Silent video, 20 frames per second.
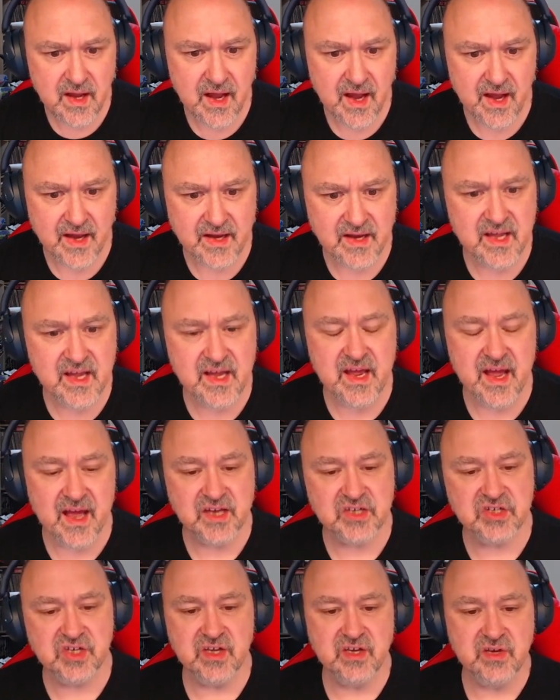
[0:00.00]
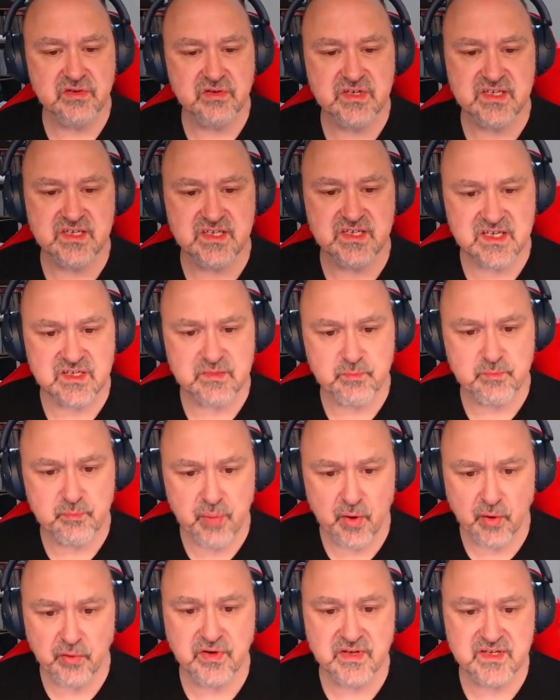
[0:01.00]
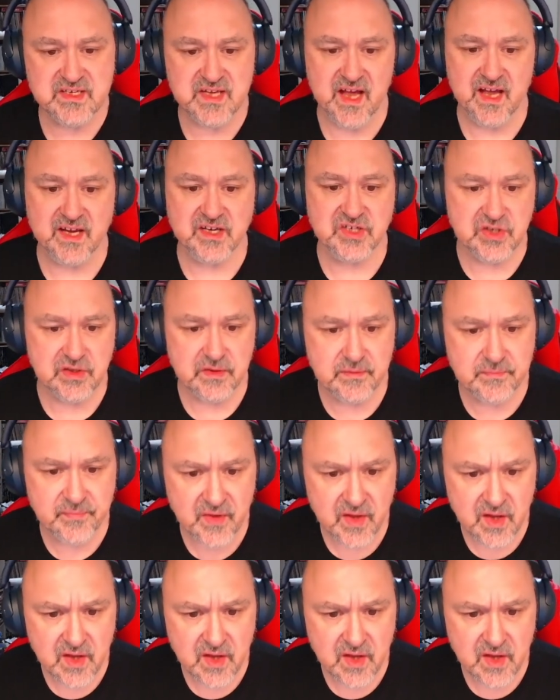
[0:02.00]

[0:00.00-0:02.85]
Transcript: and he actually uses his bonus action